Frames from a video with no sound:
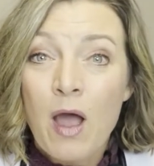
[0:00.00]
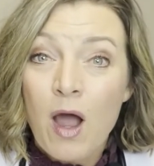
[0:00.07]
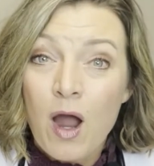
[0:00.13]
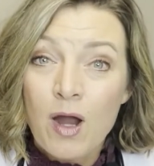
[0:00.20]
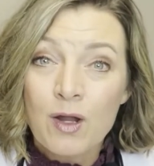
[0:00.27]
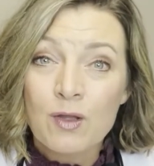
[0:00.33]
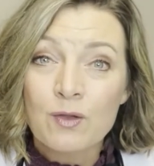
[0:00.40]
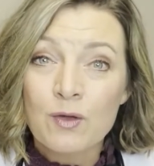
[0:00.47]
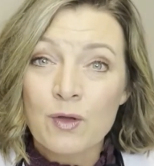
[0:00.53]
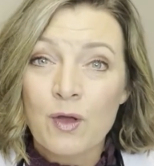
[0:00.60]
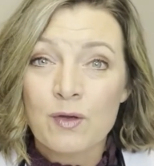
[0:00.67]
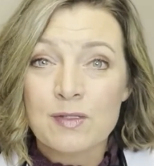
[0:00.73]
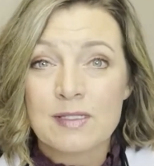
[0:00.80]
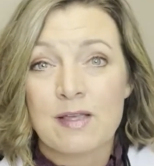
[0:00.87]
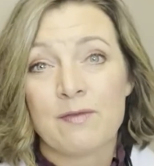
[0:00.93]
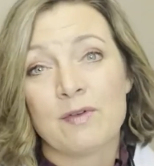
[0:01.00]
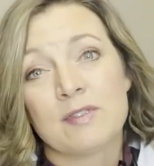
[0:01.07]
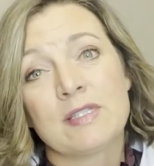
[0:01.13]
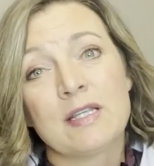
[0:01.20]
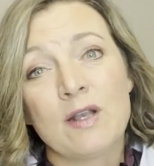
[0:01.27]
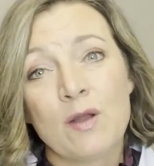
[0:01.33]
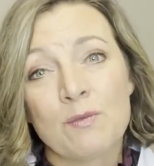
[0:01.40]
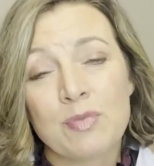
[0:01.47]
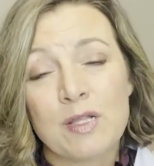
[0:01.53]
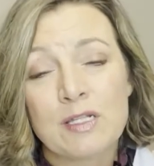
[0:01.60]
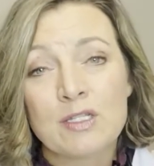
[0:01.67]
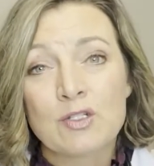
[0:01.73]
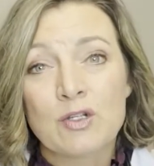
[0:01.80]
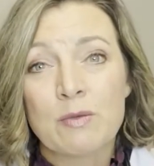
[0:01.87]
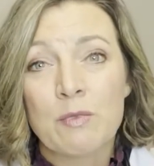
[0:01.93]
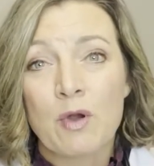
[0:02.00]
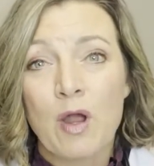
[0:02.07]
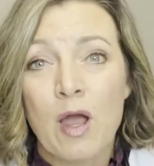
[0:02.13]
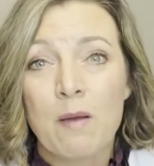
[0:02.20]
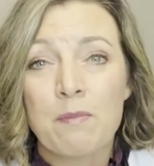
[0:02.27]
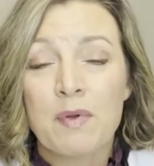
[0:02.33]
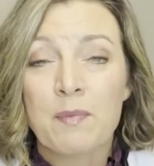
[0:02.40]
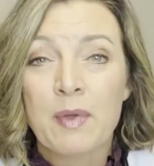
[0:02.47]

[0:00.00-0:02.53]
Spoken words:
our glucose levels in our bloodstream are up,